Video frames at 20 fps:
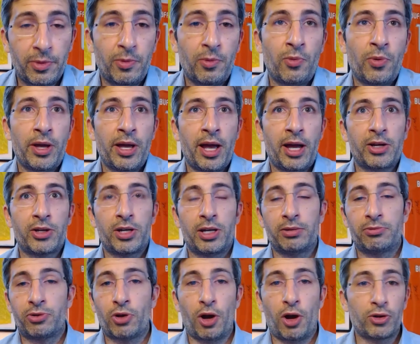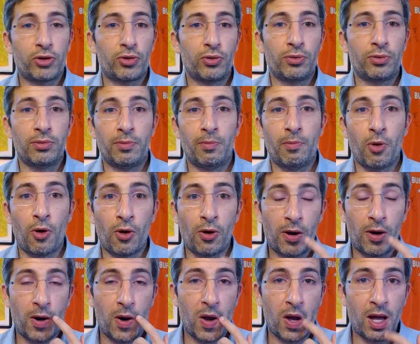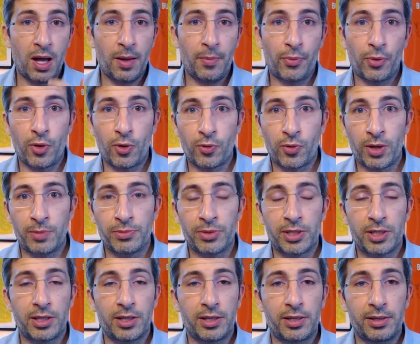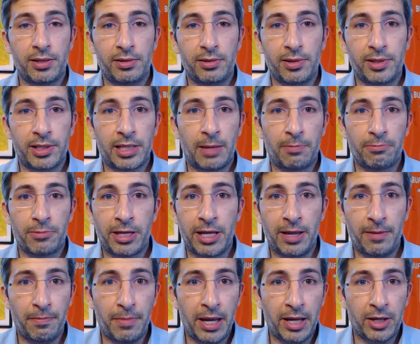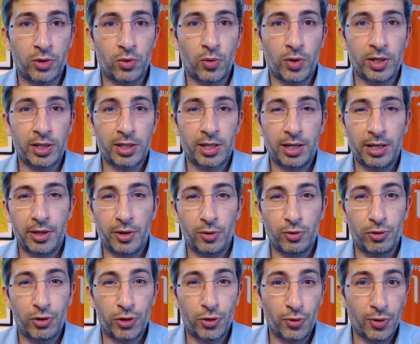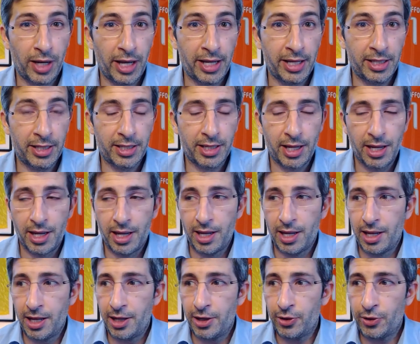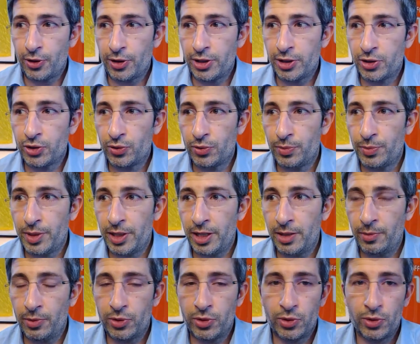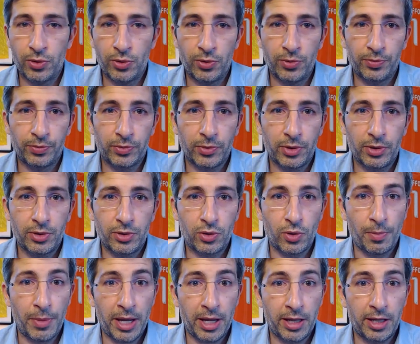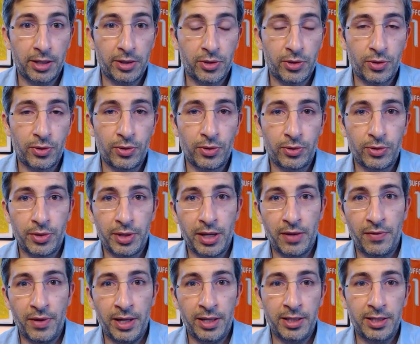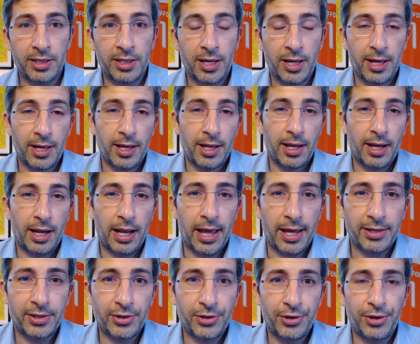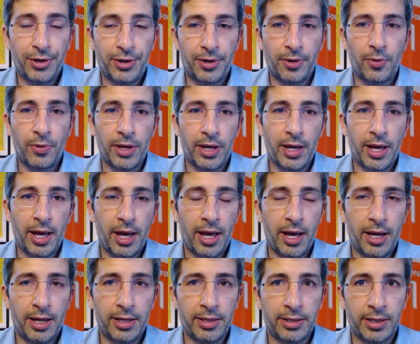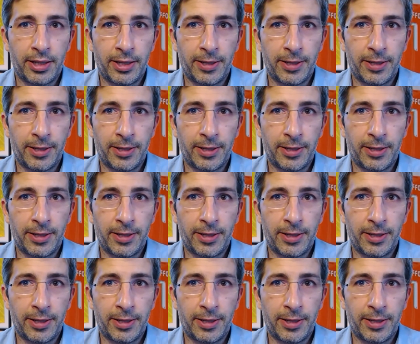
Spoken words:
we actually talked to more programs. Some came back to us a little too late in order to be able to make it to the event. Last year we had